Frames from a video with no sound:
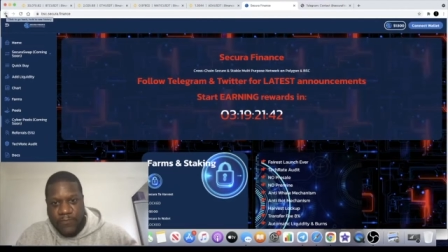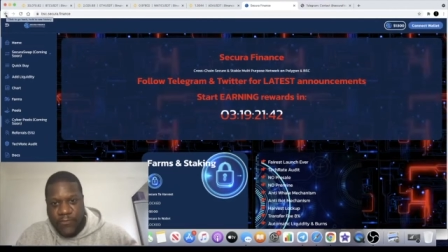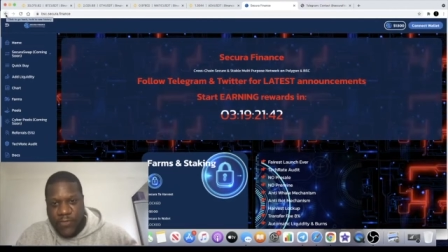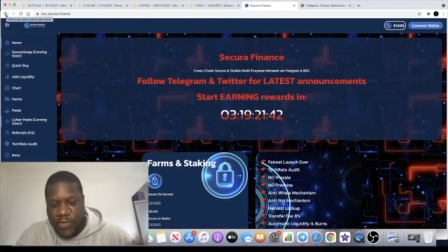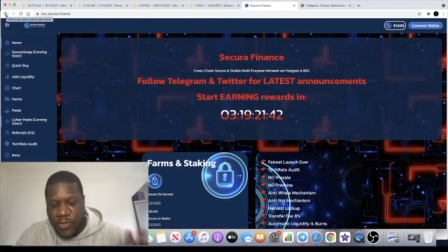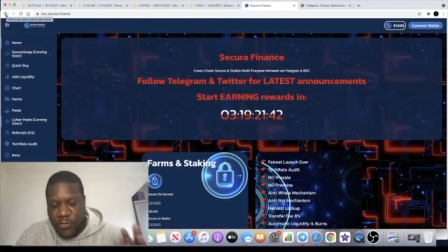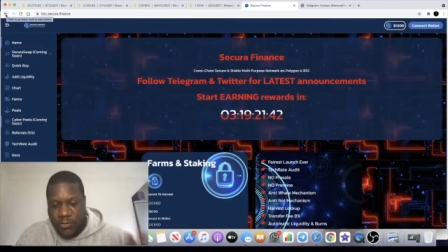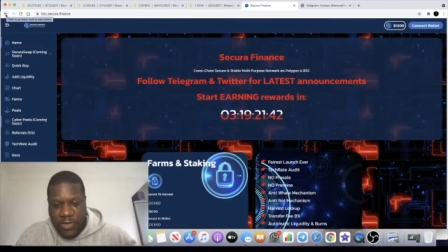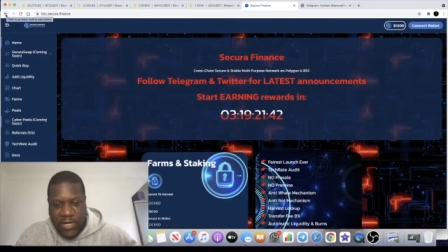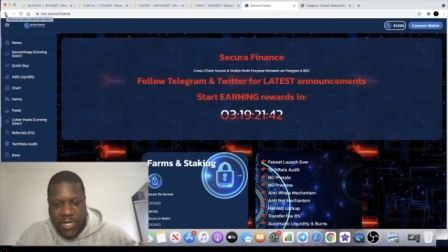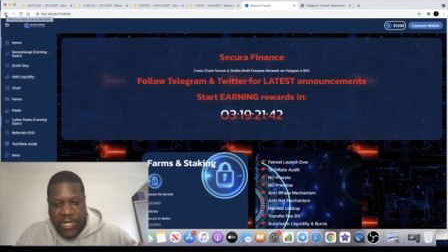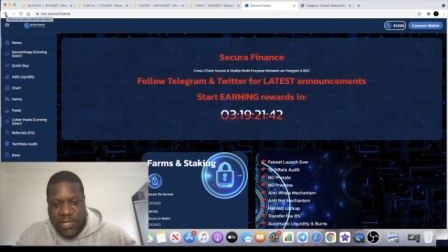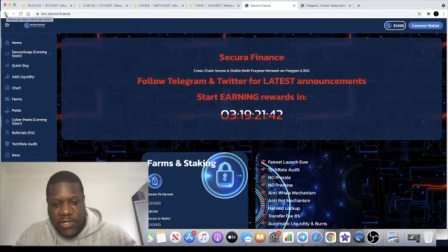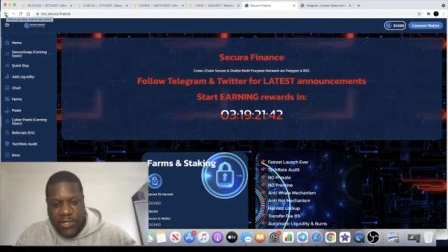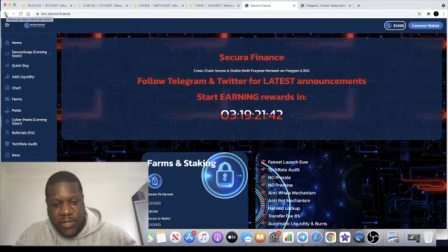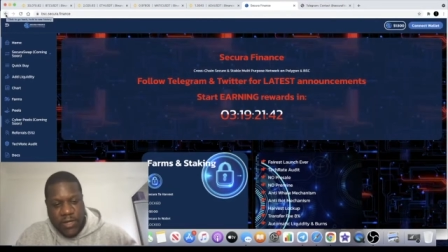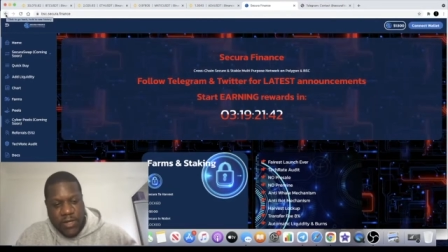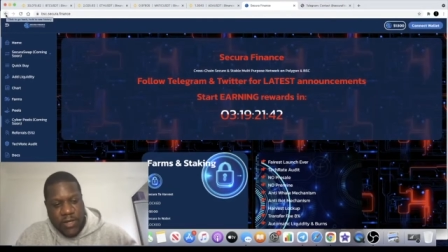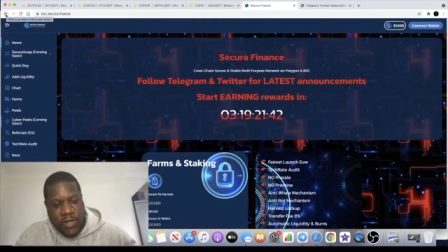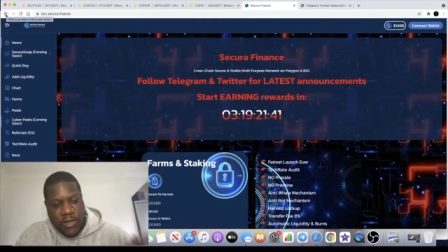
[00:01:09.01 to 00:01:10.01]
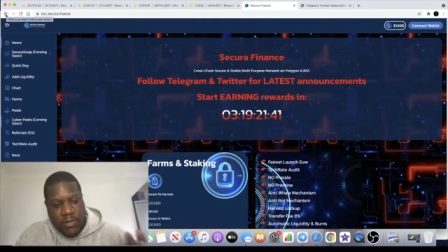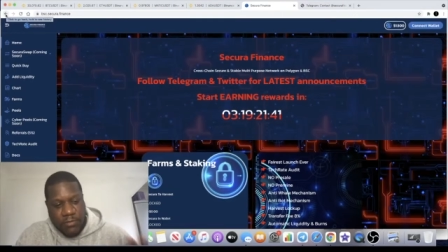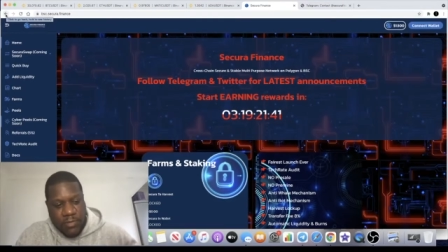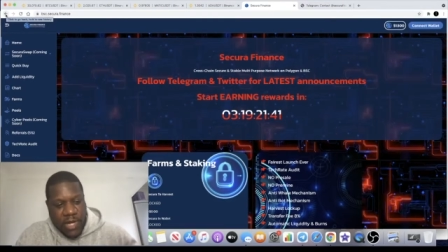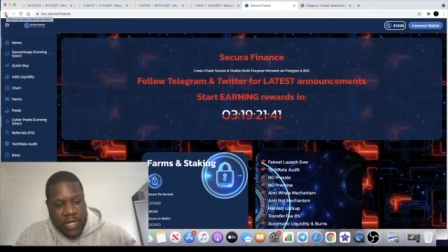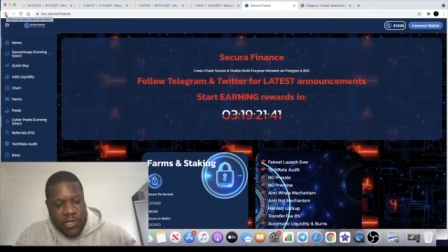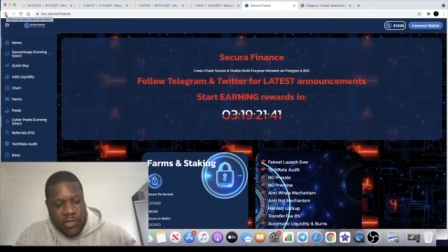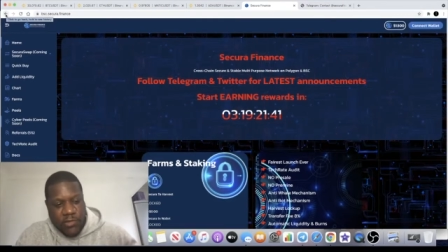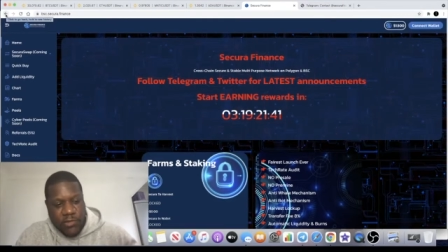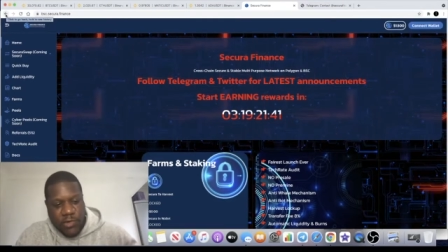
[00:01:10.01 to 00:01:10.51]
So please
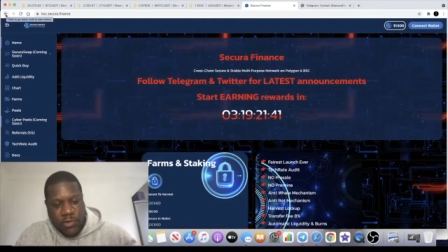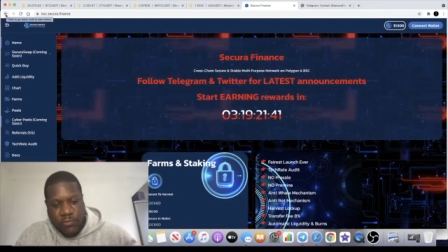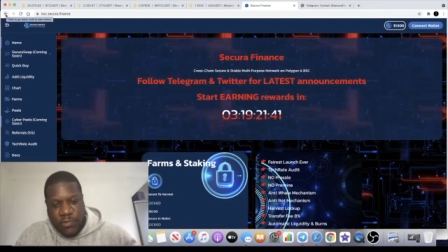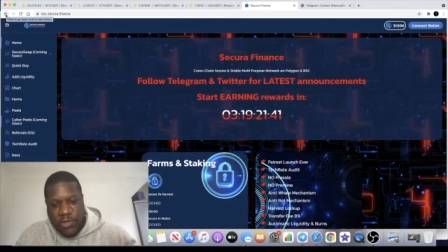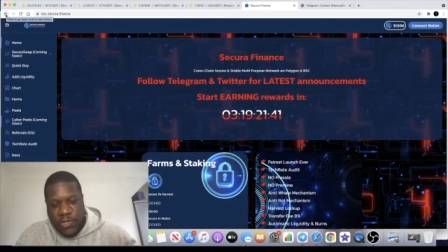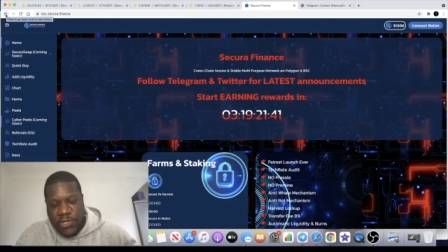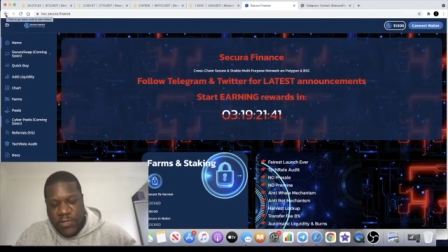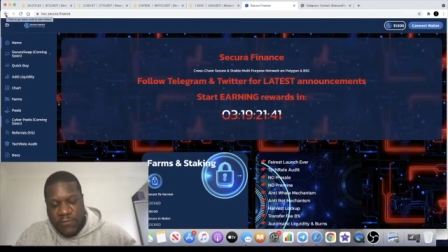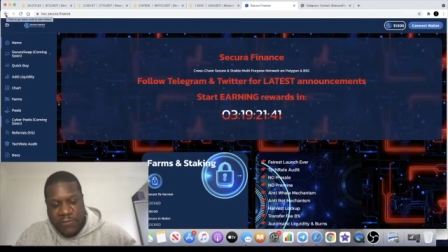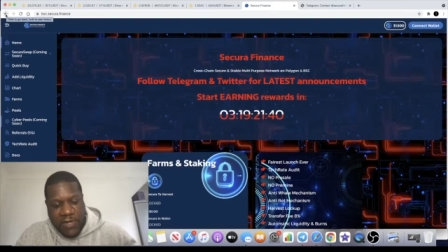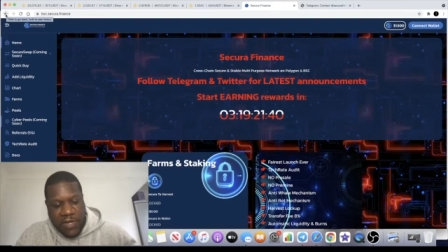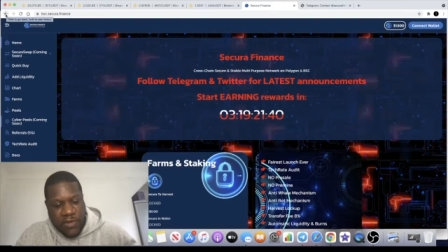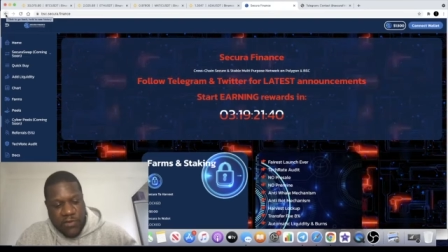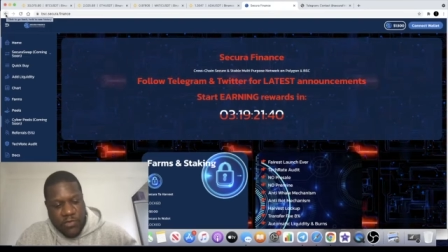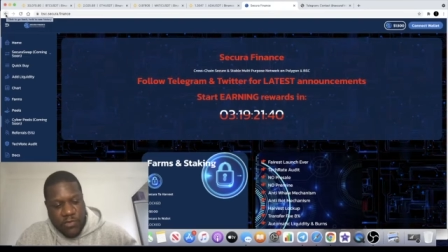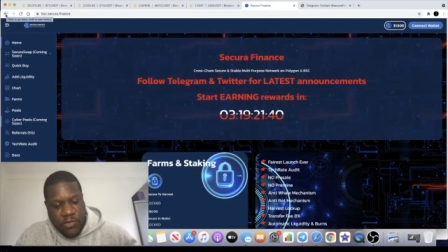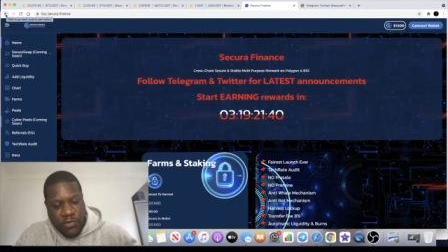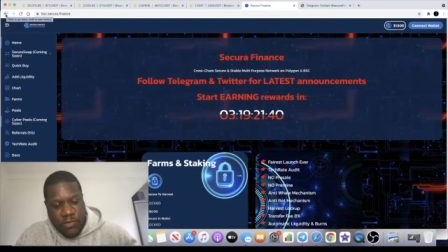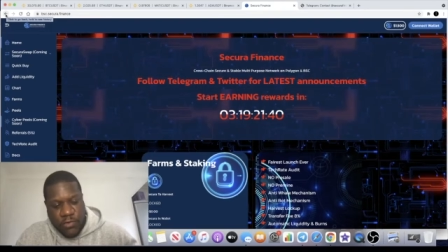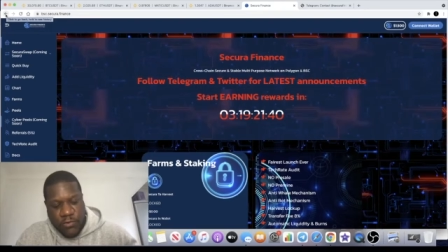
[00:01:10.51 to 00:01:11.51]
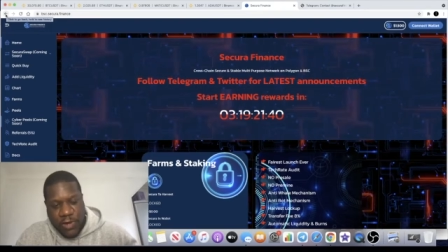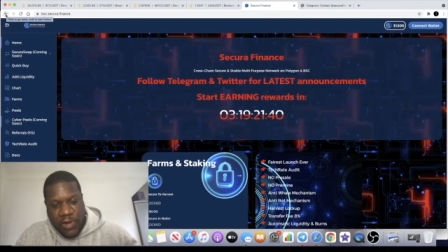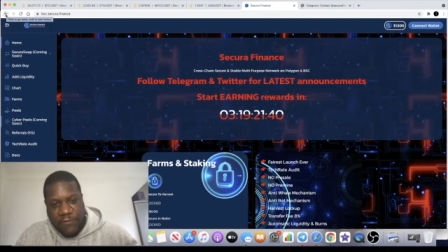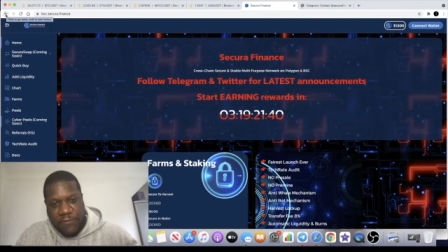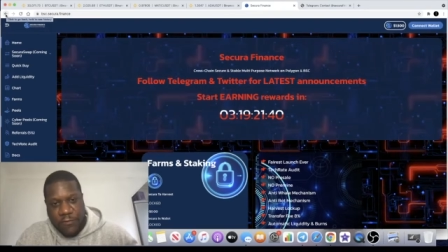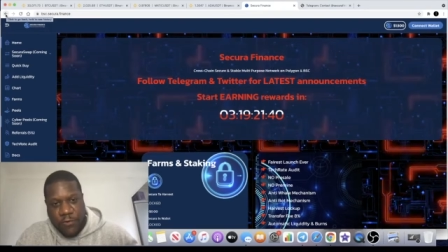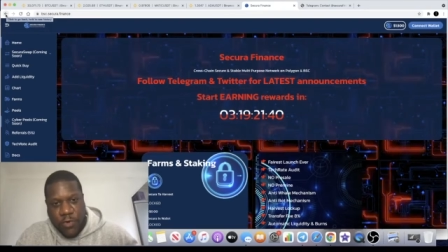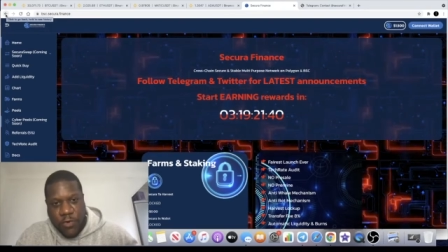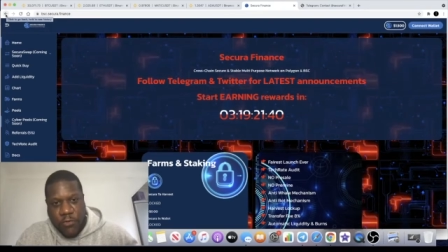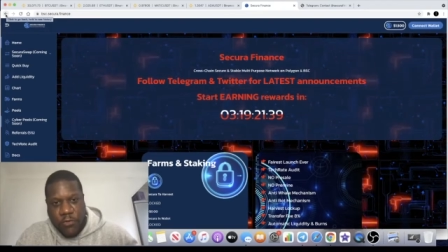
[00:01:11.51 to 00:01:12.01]
make sure you watch this video all the way
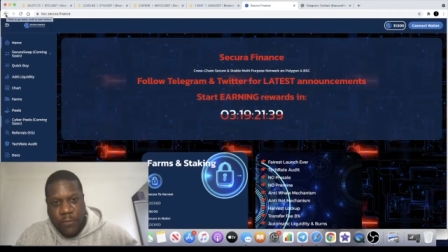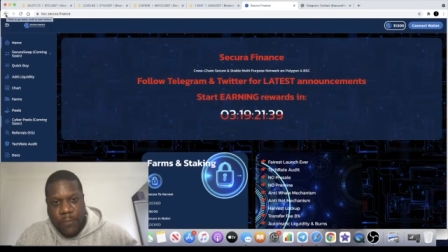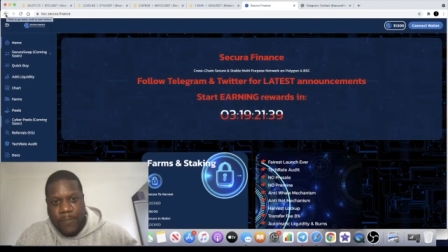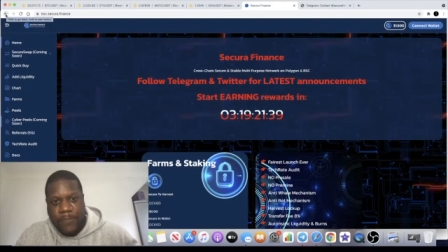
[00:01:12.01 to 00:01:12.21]
through.